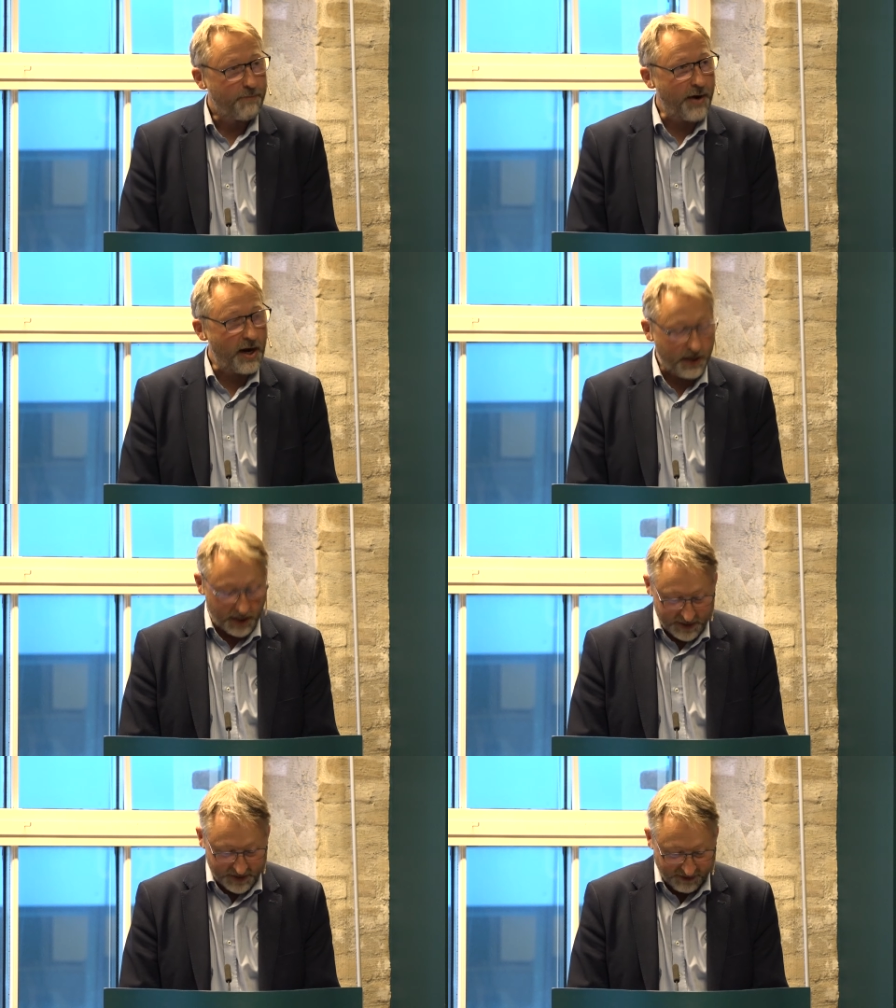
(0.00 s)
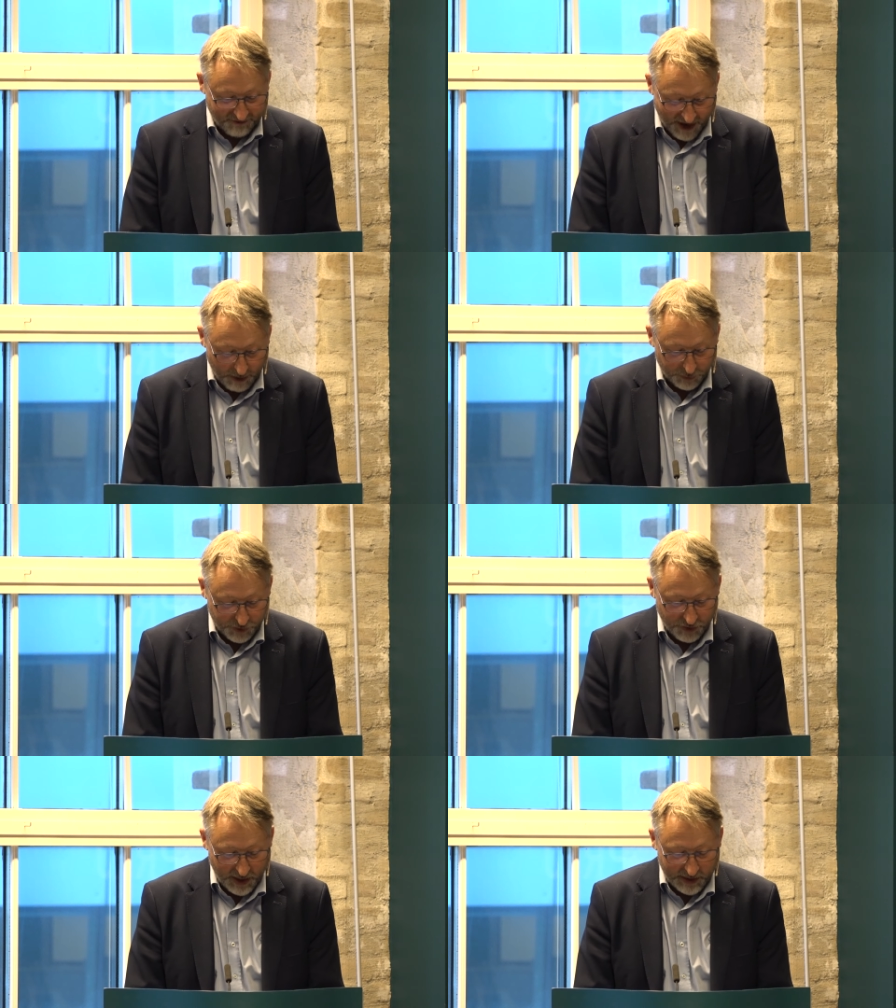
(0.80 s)
Branka is the
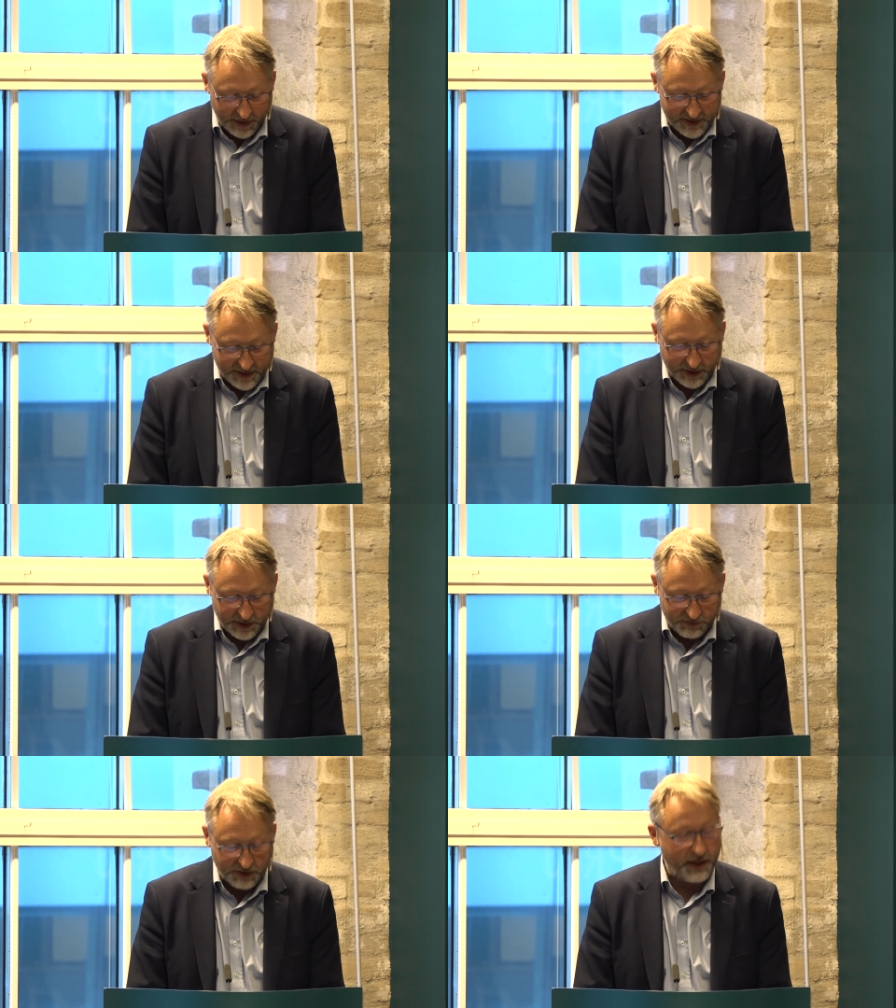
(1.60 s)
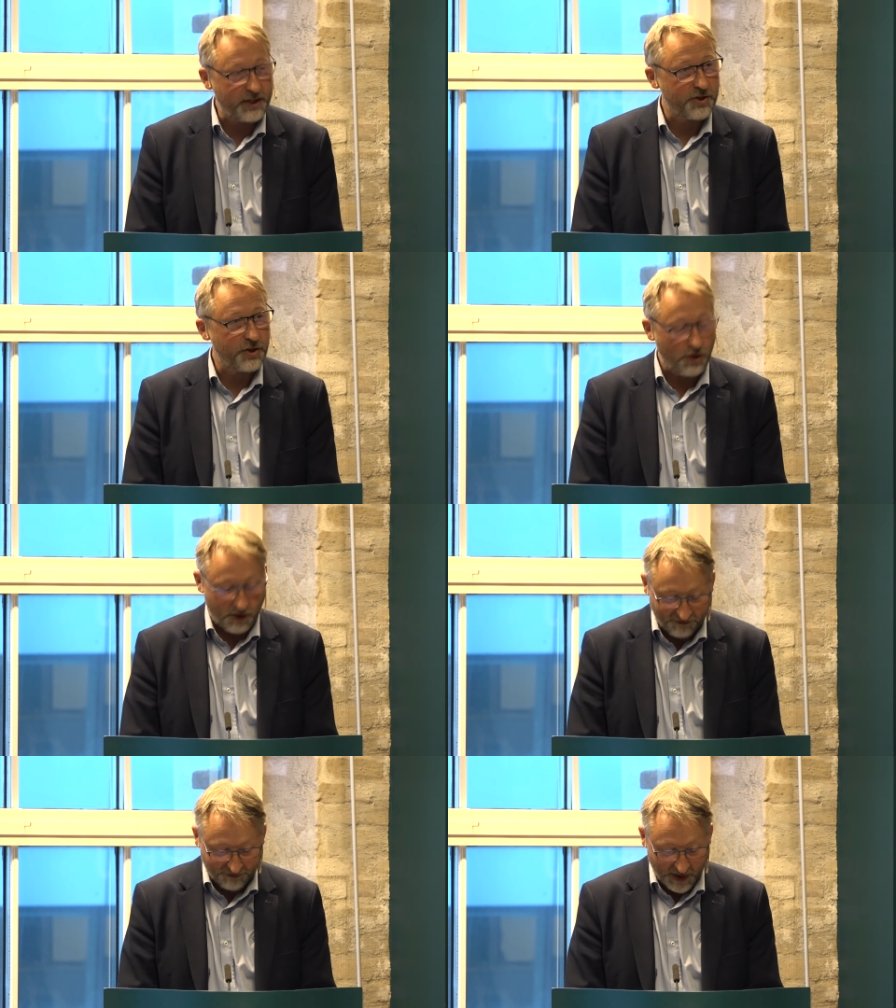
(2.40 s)
founder and executive director
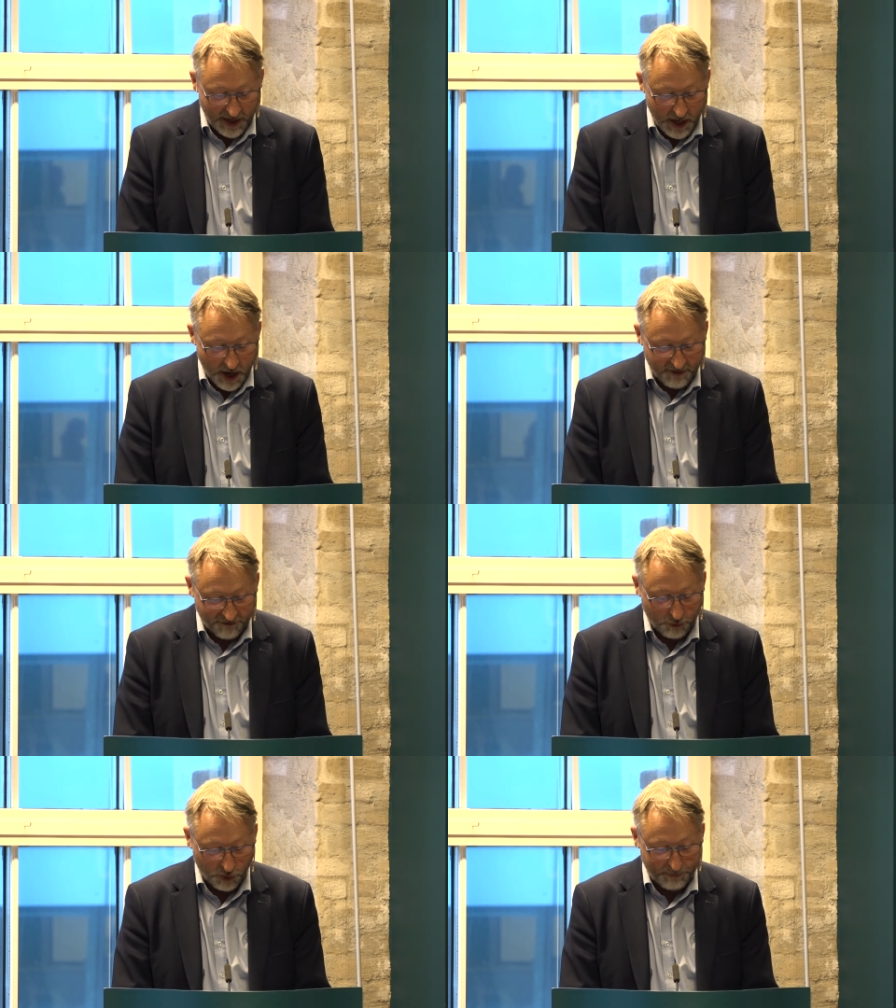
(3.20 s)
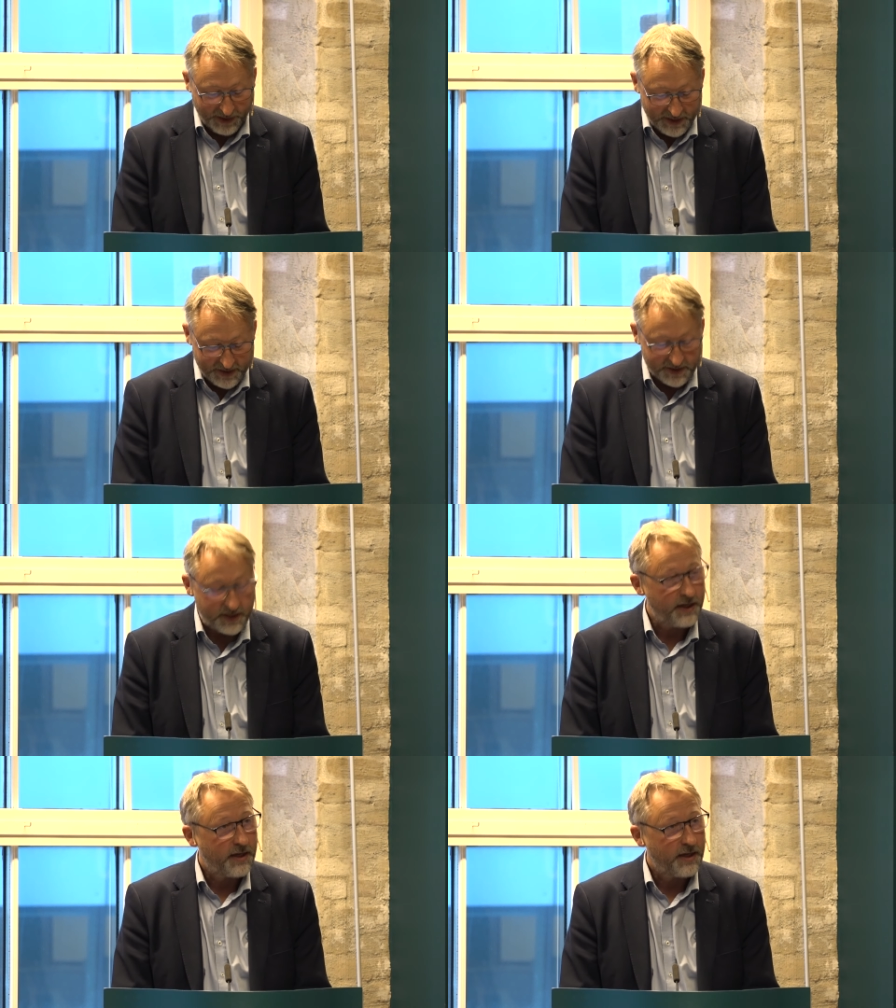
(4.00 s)
of AI for Peace,